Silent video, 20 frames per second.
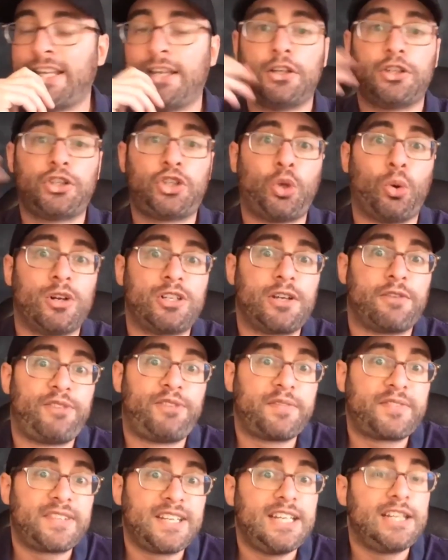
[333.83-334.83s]
two hundred
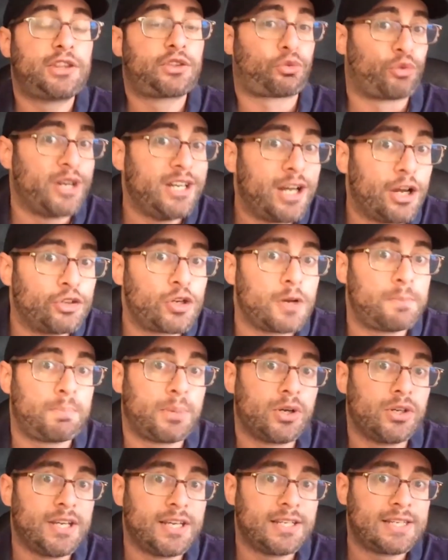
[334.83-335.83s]
fifty, three hundred
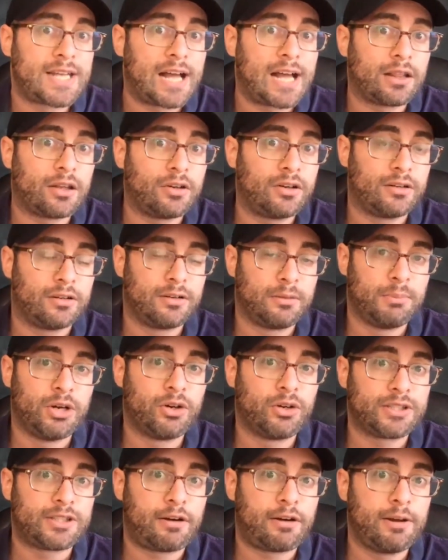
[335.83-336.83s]
billion dollar
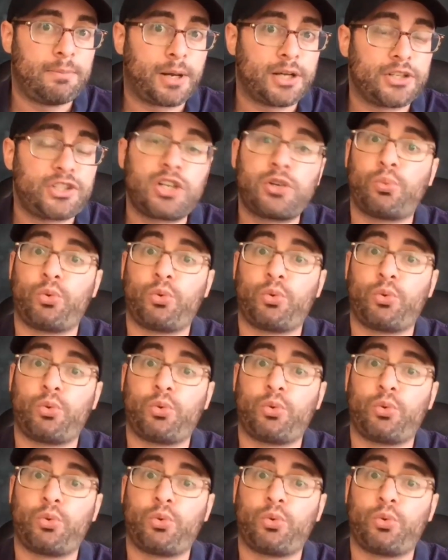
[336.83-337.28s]
military budget,